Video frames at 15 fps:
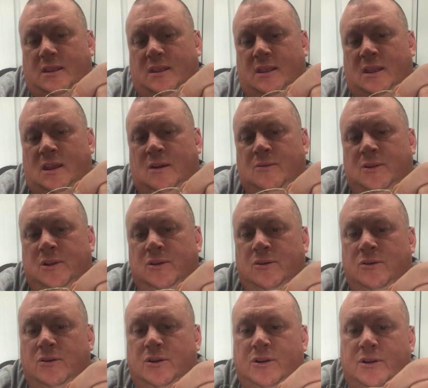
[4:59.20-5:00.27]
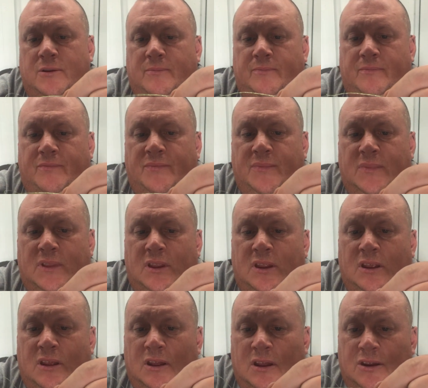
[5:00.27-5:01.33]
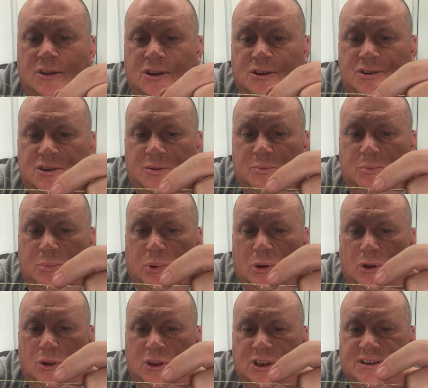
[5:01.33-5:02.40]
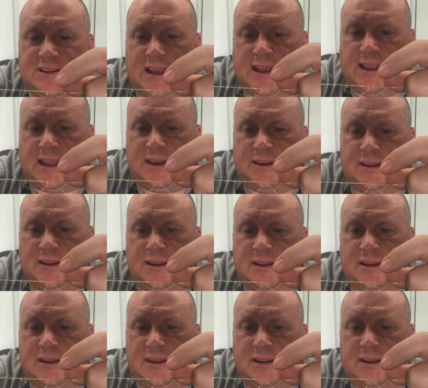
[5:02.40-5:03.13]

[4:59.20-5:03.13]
get hold of your hook, just pull on your tag end